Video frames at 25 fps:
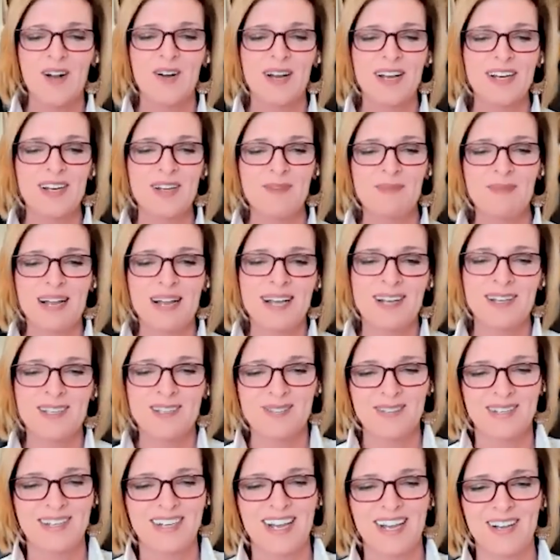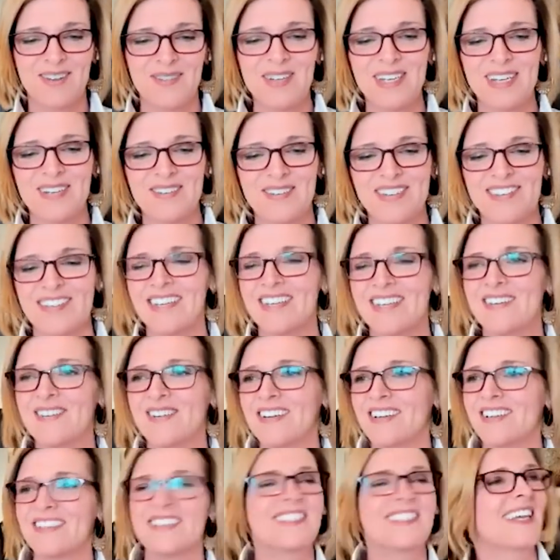Oh, I know. My husband and I, we have a thing
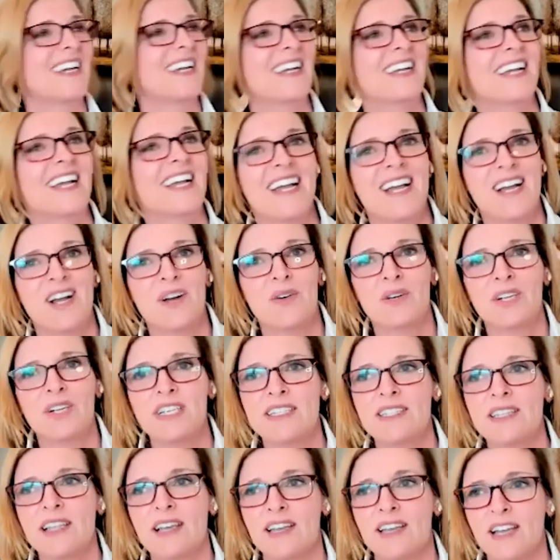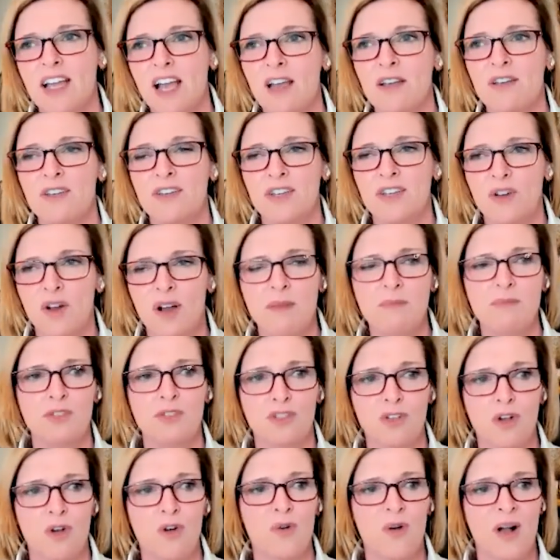where it's like, where he's like, you know, I'm
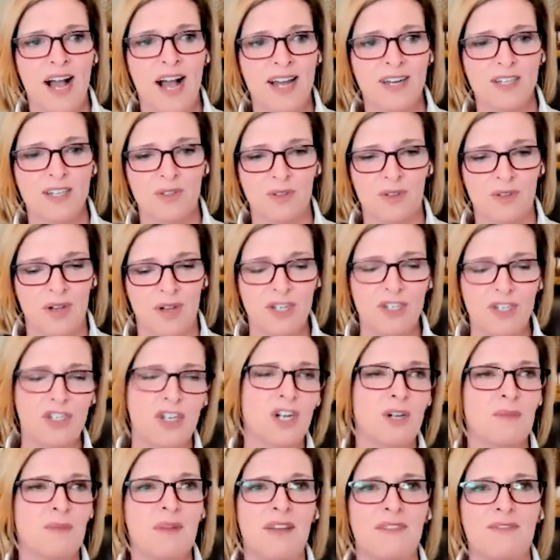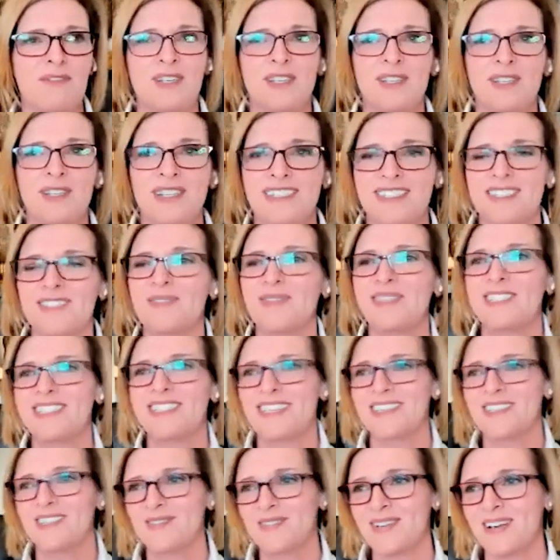so honest with you. I share my feelings. This is what he
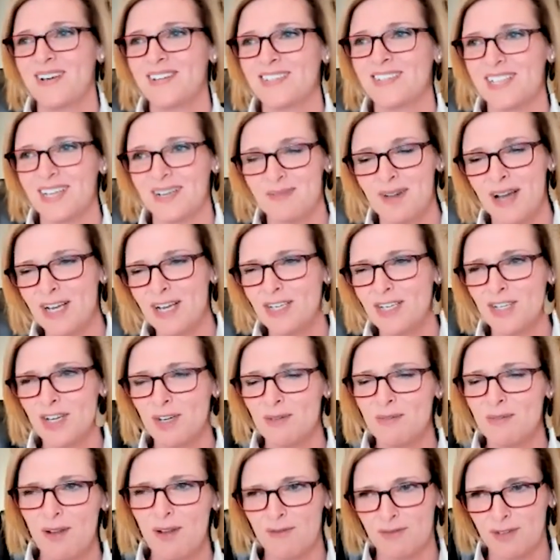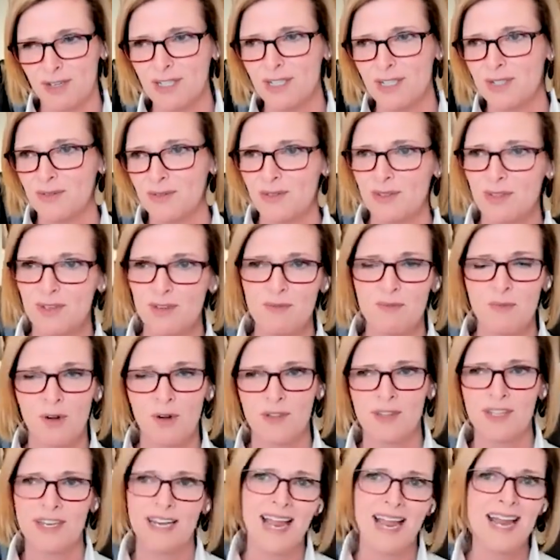says to me all the time. I share my feelings with you
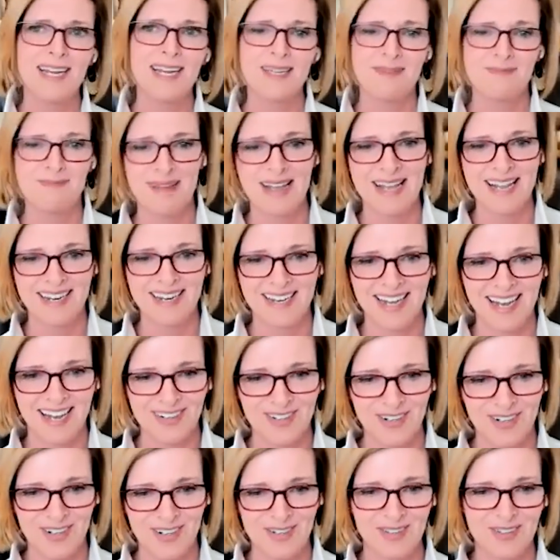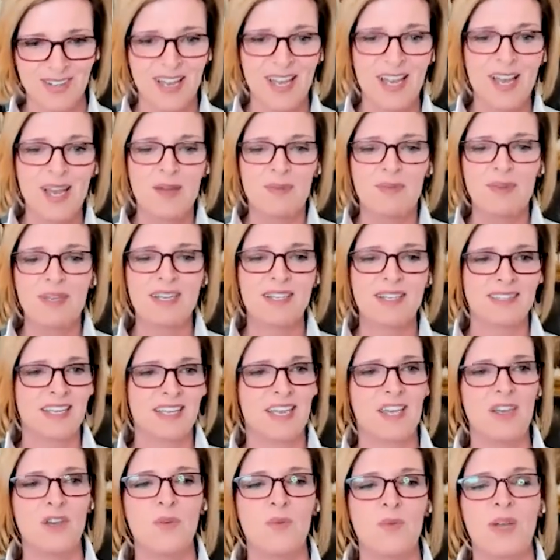more than any man on earth, because
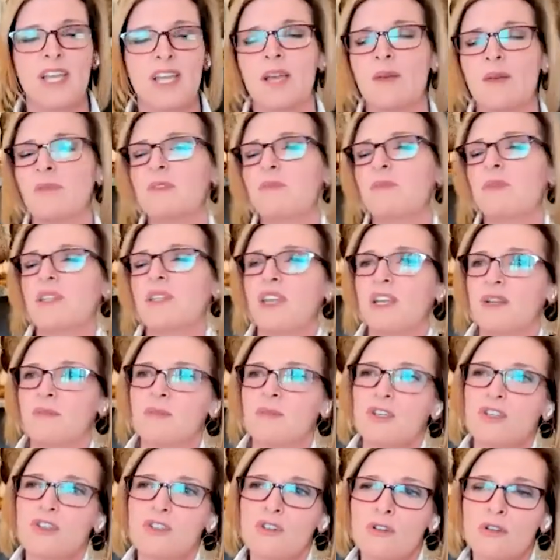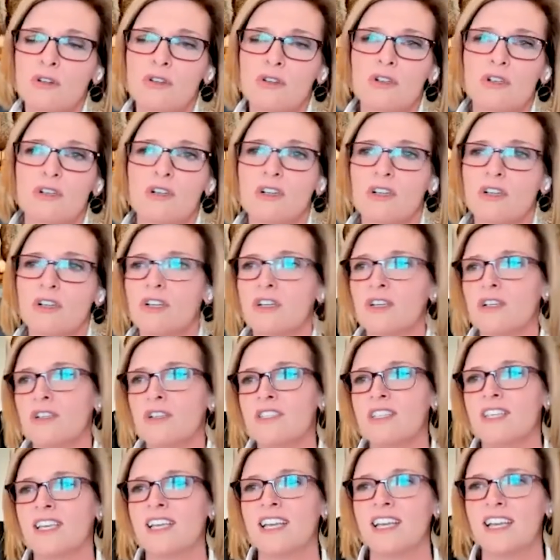like, he'll wake up and he'll be like, my shoulder
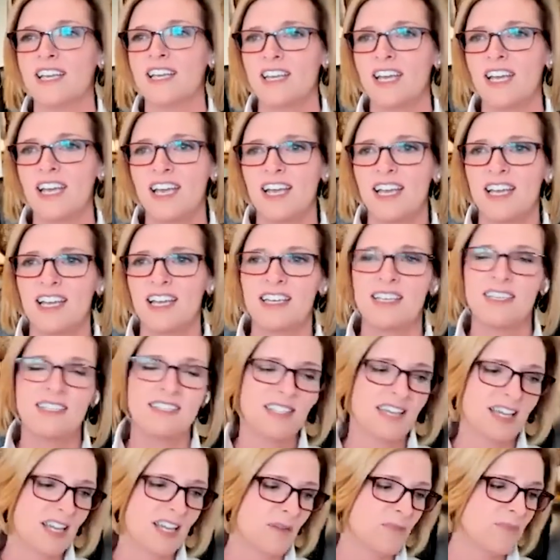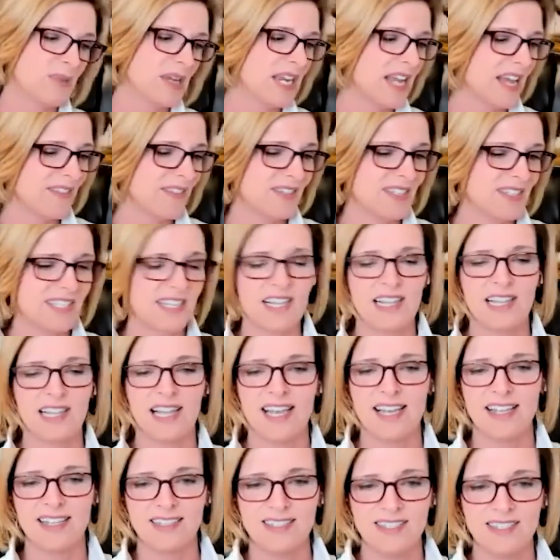hurts. And he's like, I've been on this
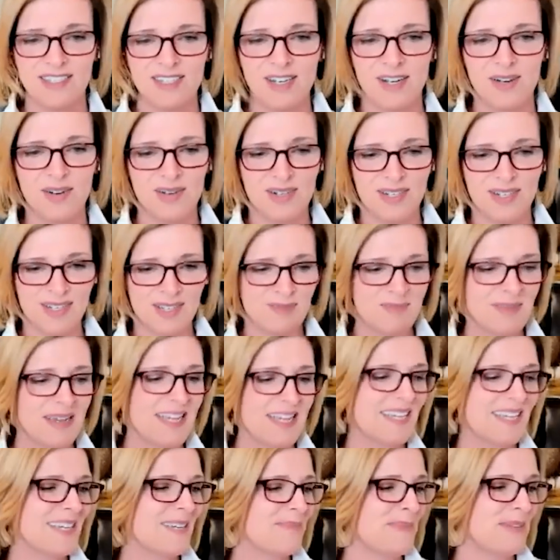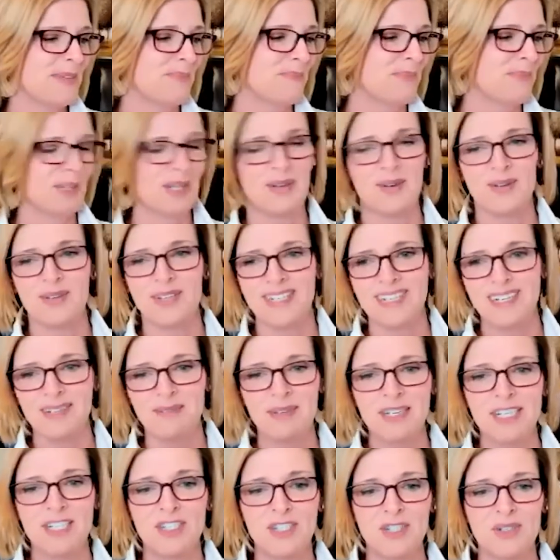cleanse, you know, and it's making me bloated.
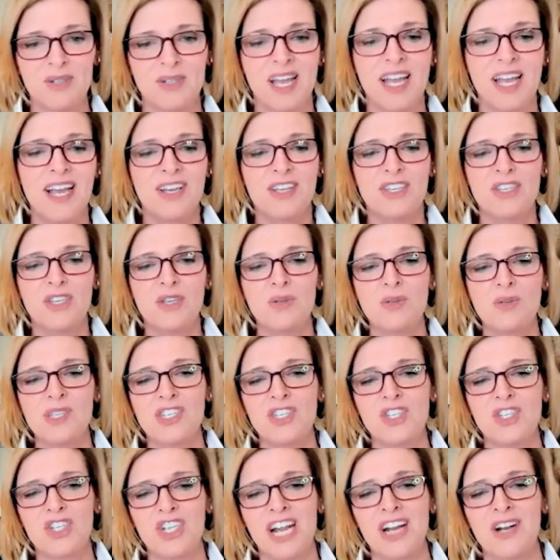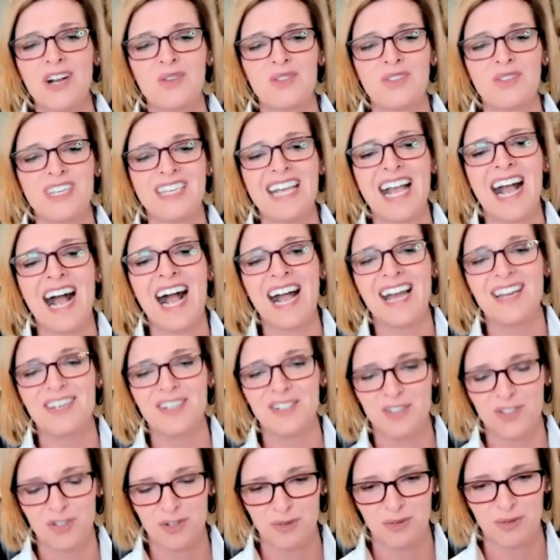I'm like, dude, you shared the
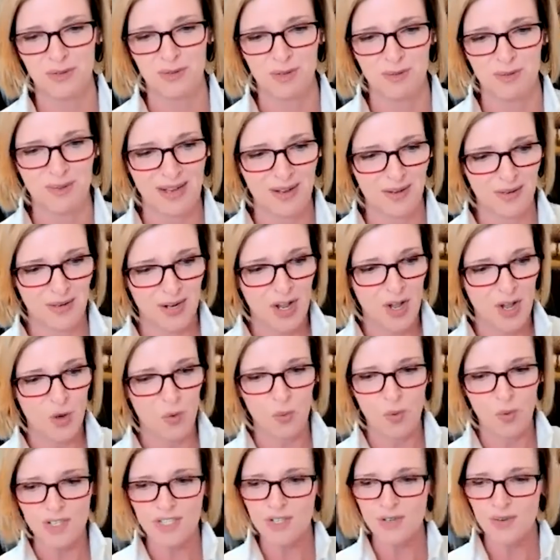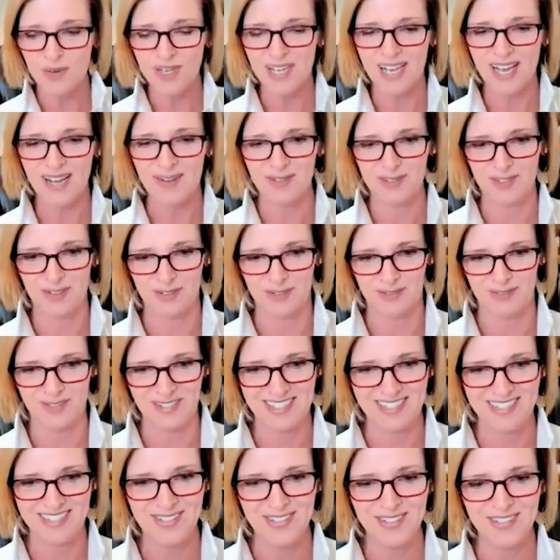honest truth about what's going on with your
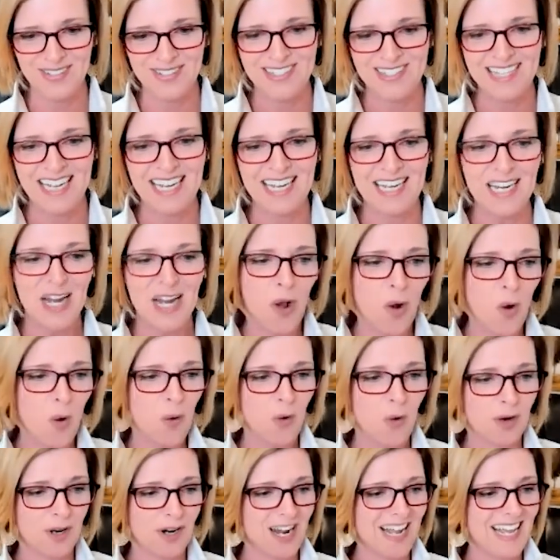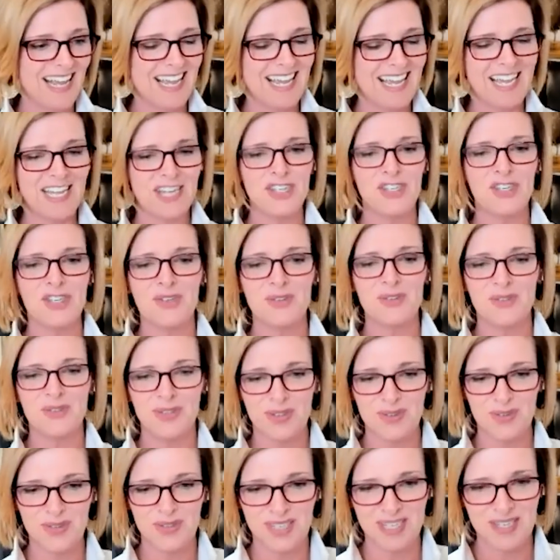physical state or
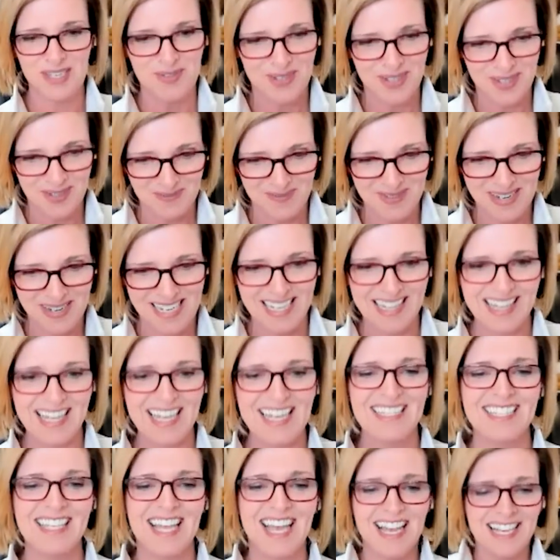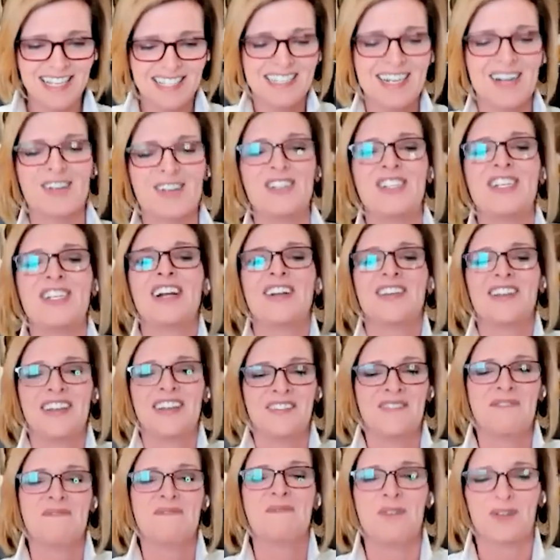issues you see with me. Let's start
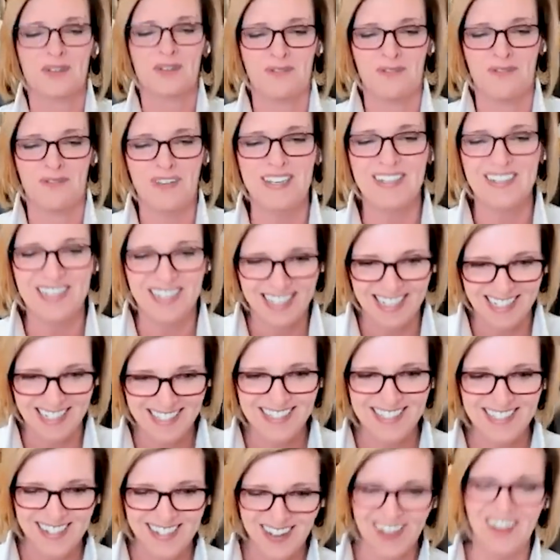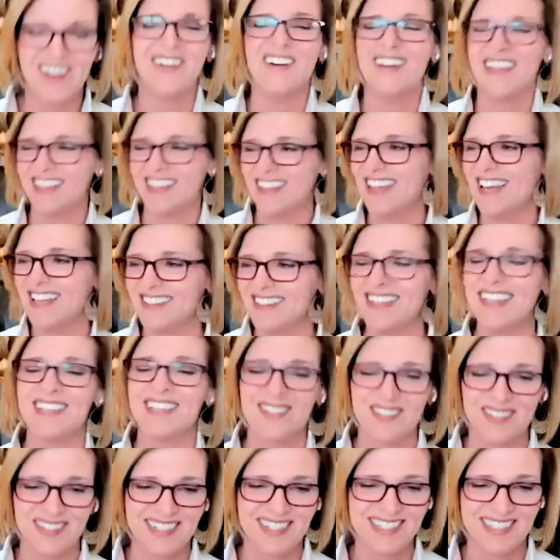sharing more feelings, you know. And
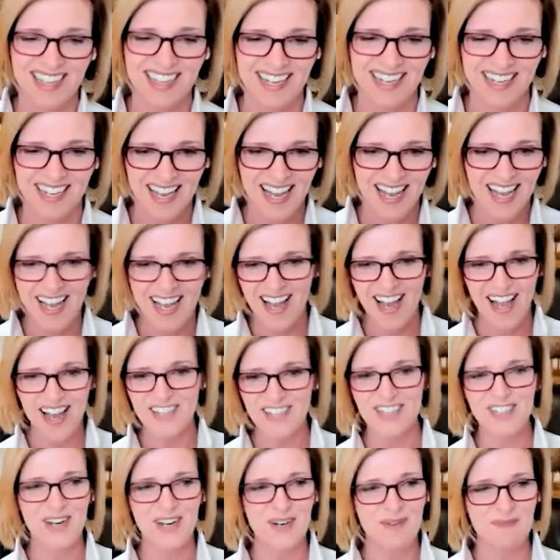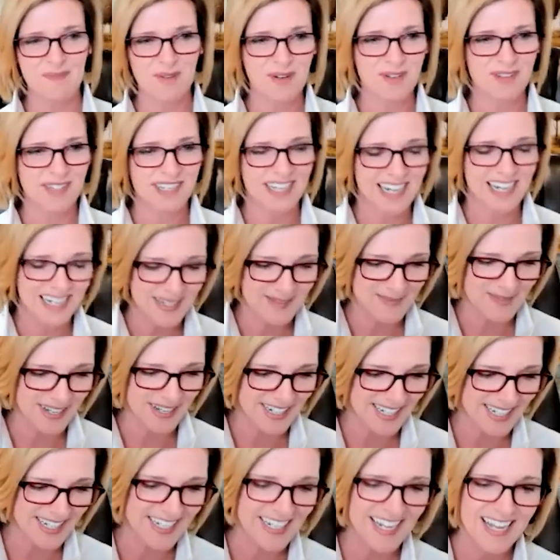that's what he's like. I share it more than
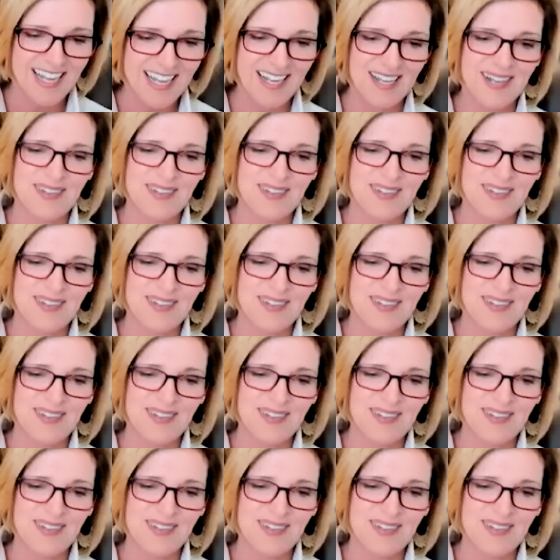anybody.